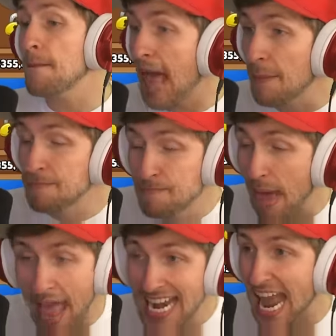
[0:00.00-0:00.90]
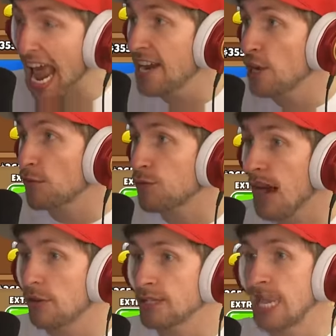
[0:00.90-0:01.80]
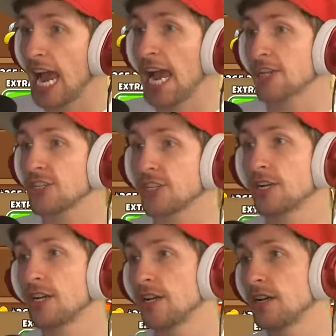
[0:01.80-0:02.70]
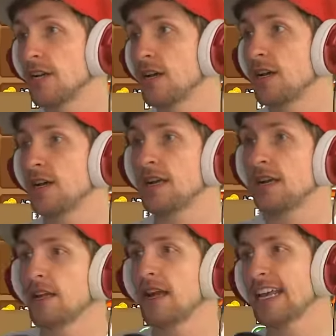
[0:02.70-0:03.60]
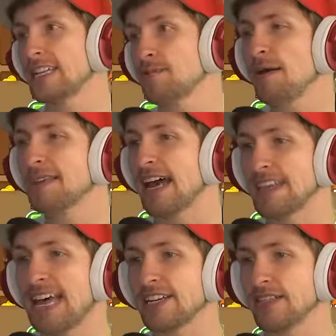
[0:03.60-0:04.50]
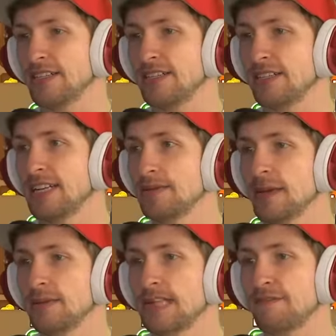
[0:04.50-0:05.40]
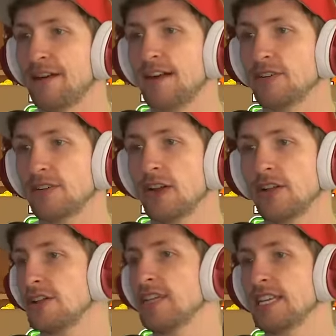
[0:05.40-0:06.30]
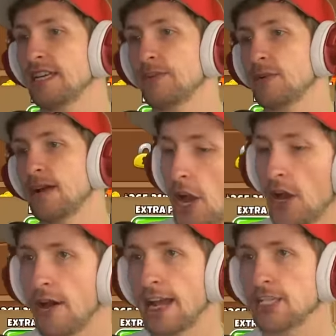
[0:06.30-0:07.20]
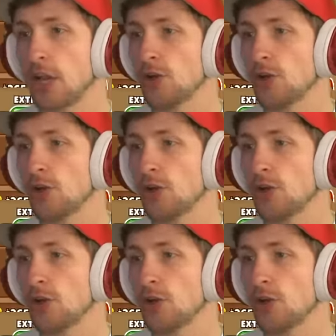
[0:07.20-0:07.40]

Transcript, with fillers: a Ben end of round cash. Okay, that's probably not that good. It's probably like $500 at the end of the round. All right, so